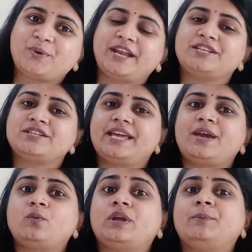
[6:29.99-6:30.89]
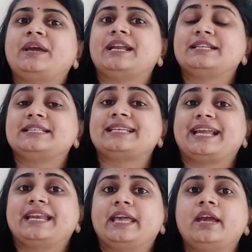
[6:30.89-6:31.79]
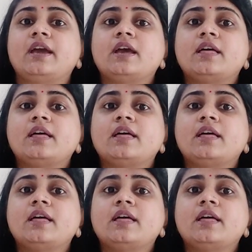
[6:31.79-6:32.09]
where today we will be understanding